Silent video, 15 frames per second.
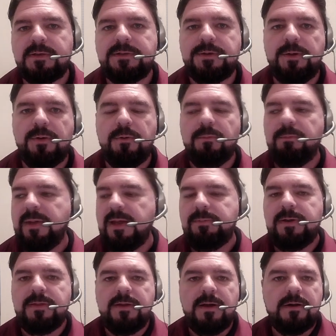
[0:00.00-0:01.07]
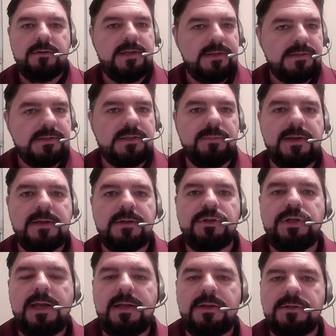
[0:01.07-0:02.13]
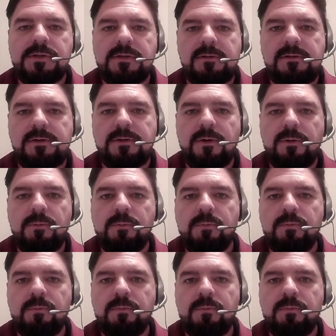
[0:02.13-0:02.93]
so maybe there needs to be a change, you know,